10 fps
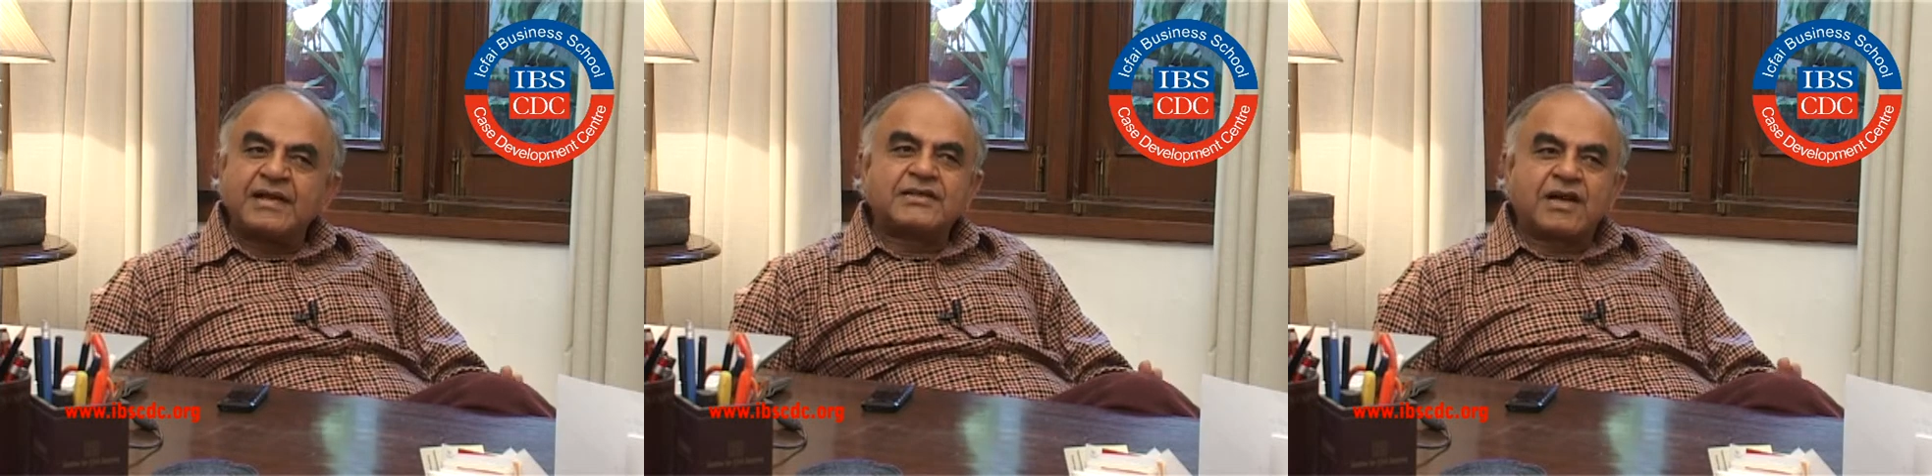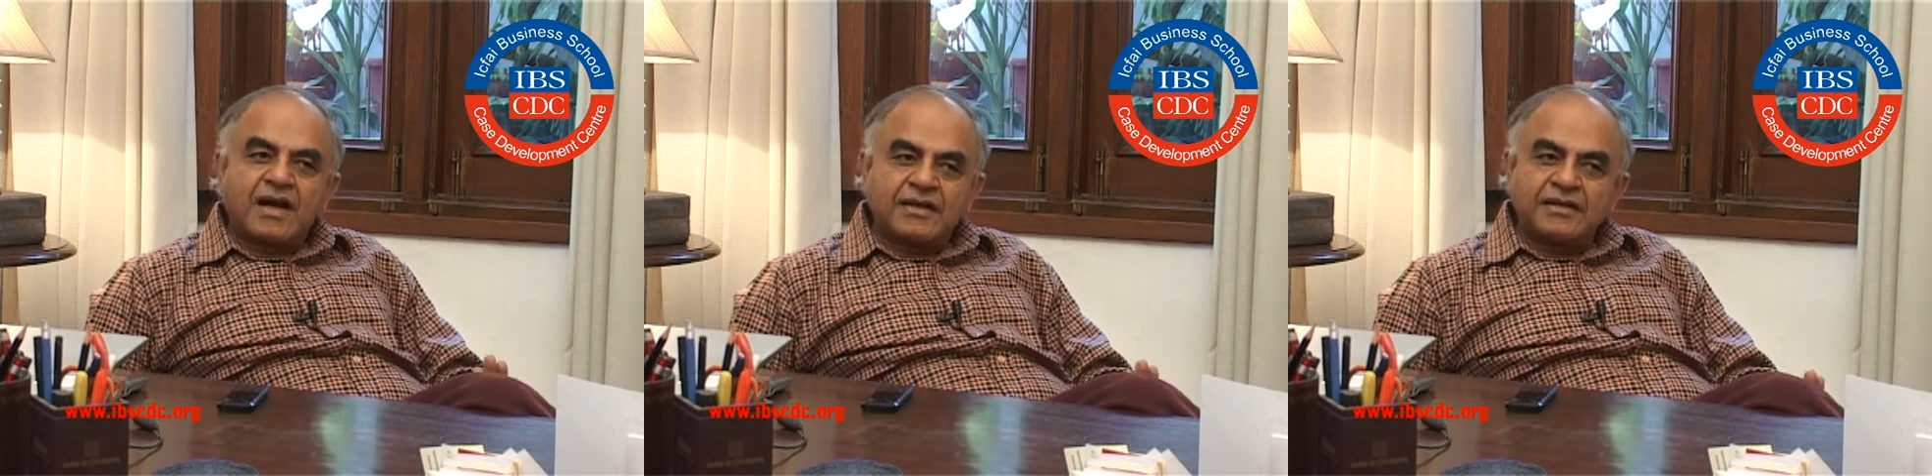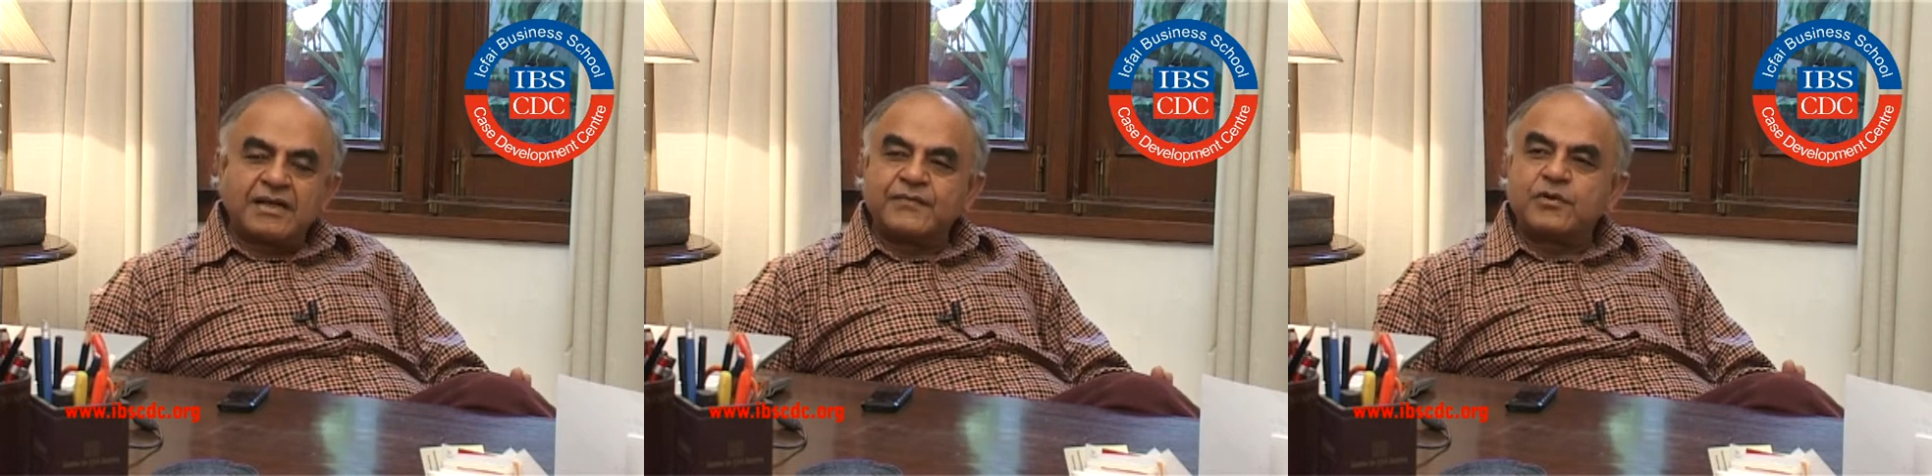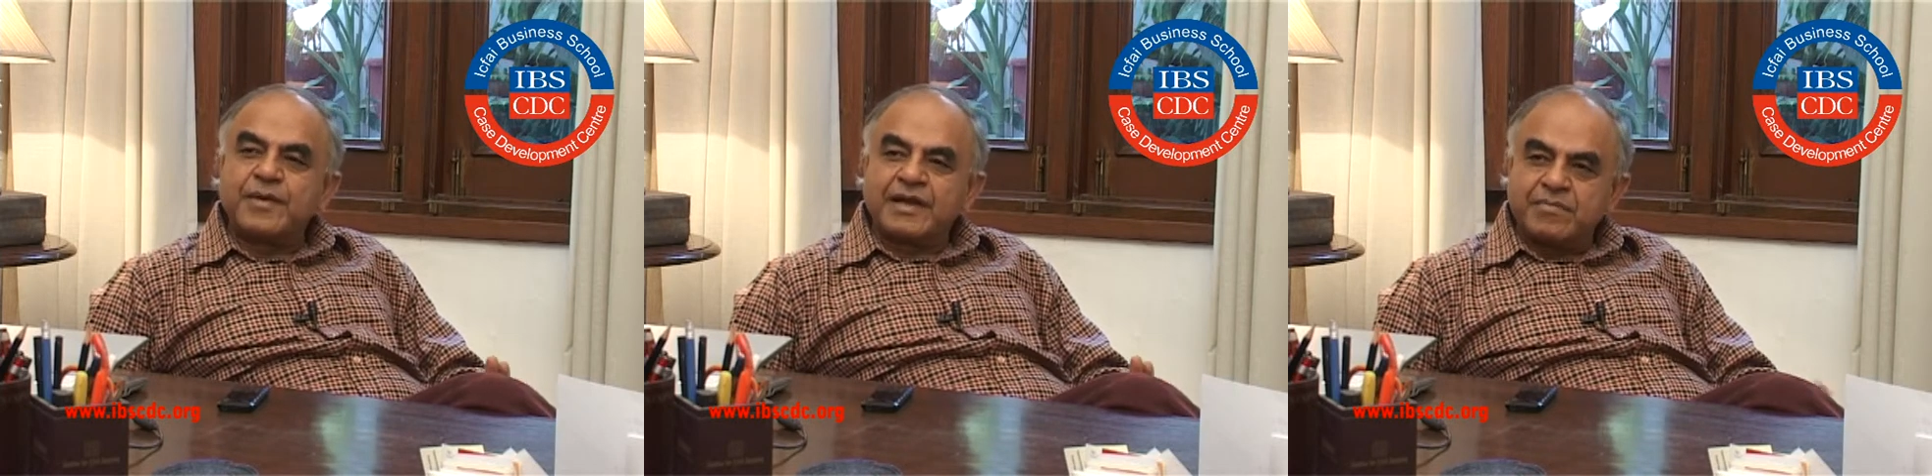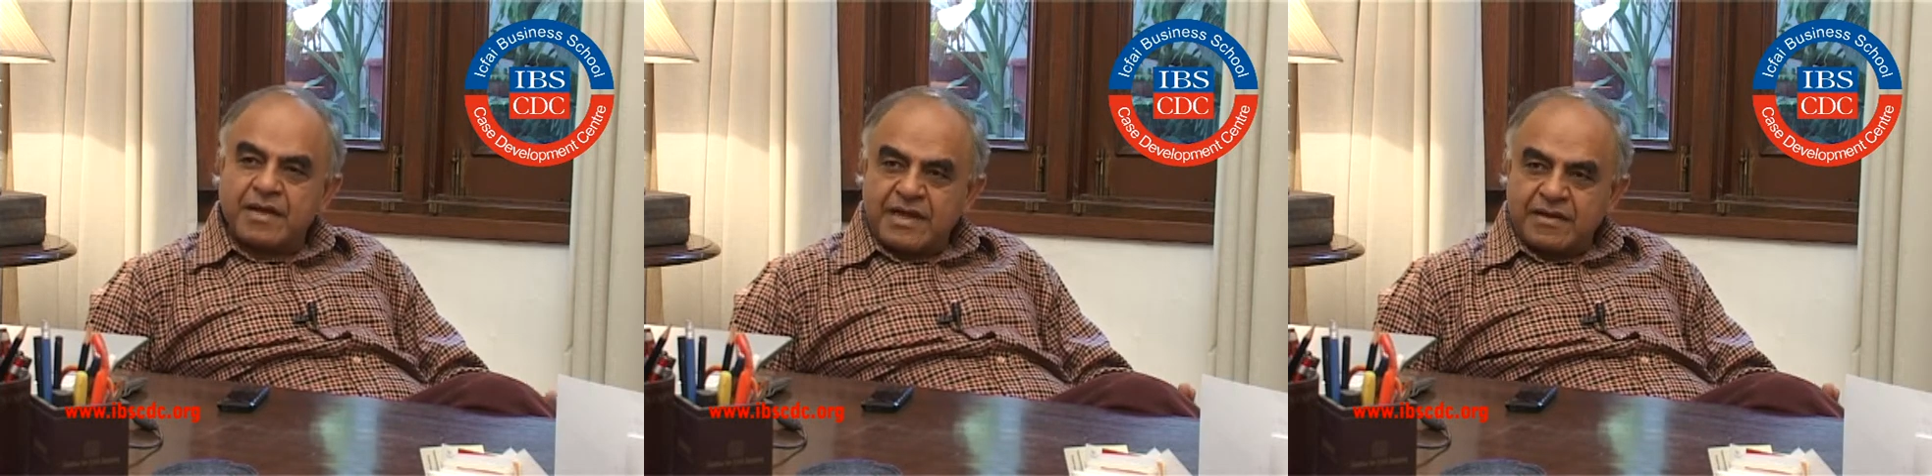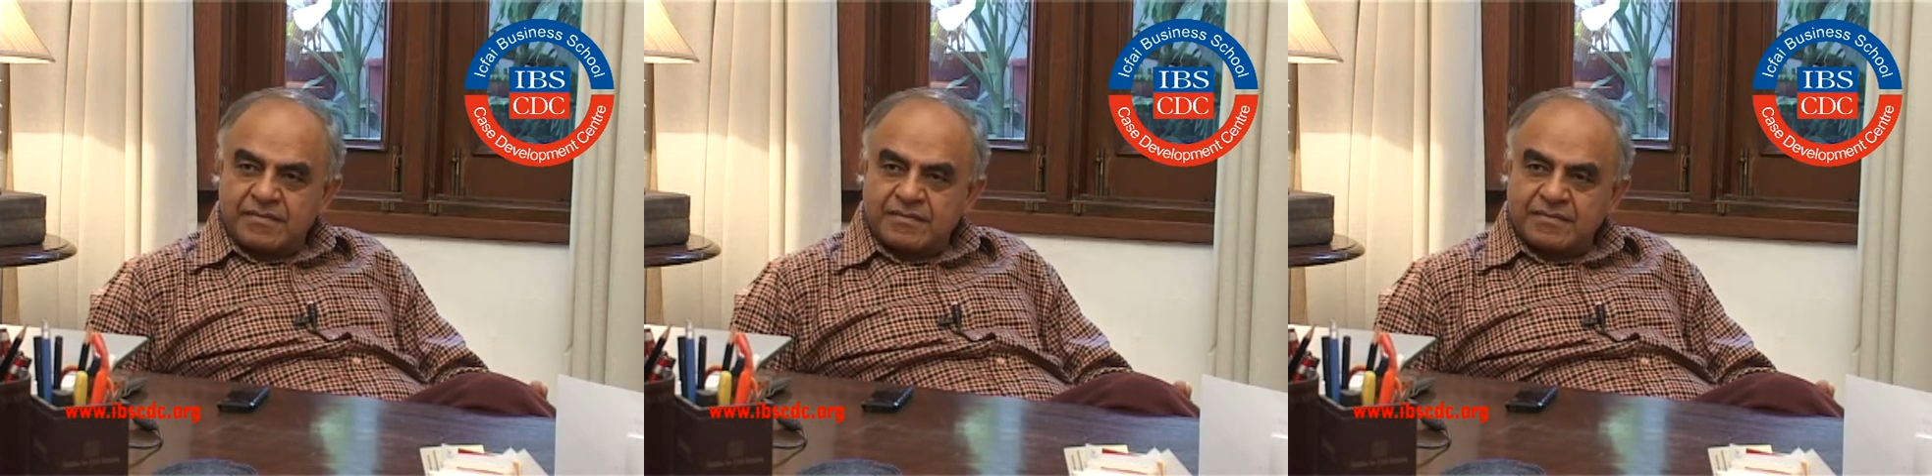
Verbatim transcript: It's hard enough to make money.